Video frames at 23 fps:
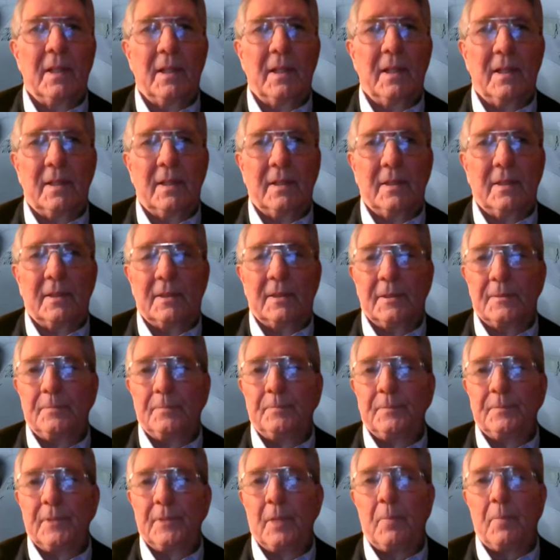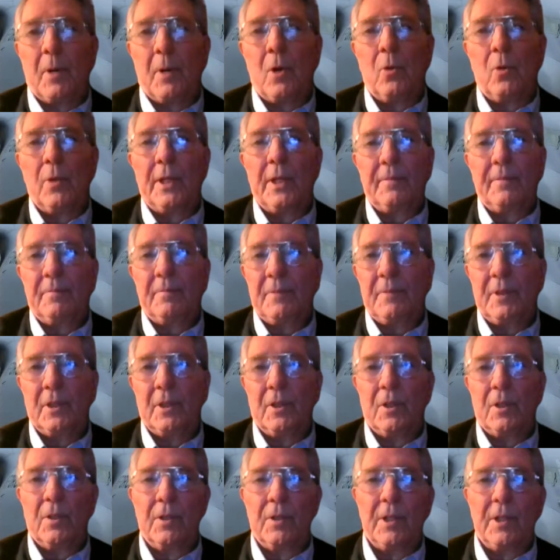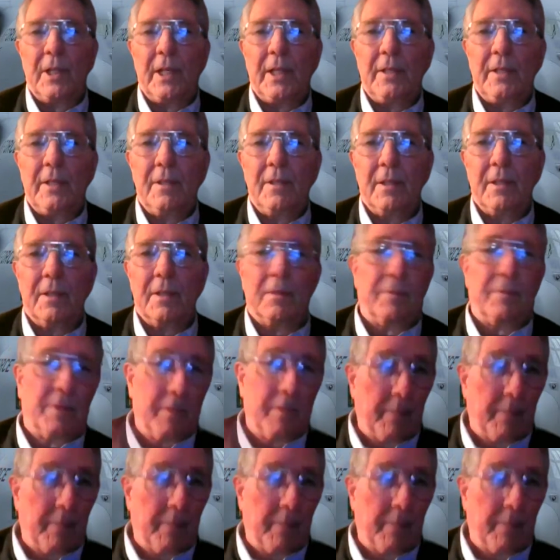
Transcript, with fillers: uh, upholding, you know, the need to,